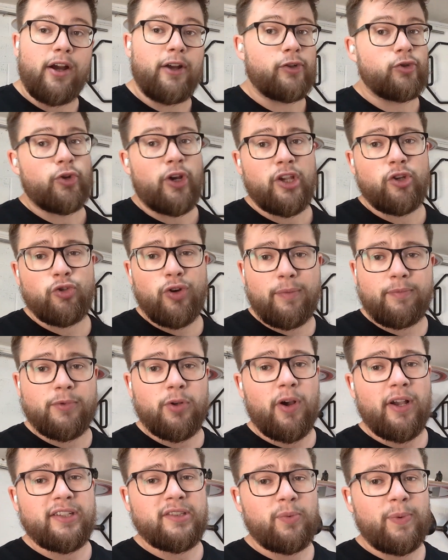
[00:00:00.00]
I train grip
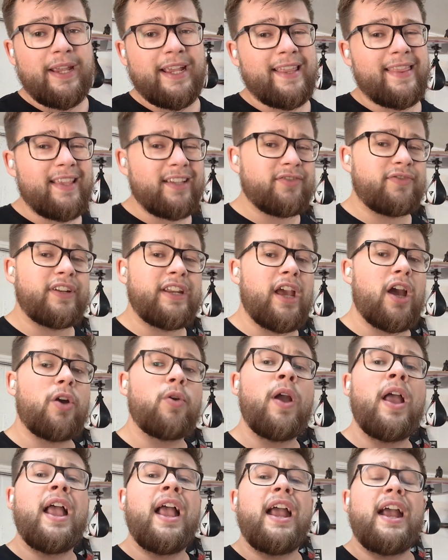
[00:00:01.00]
twice a week, and this video
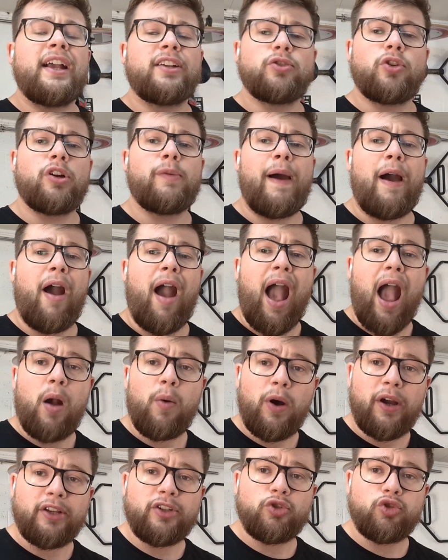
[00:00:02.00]
is all about
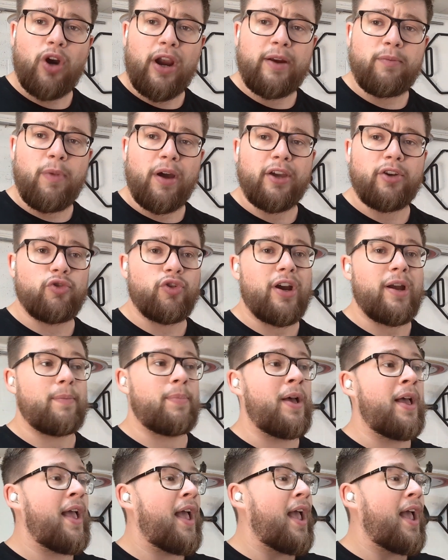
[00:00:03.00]
how I train my grip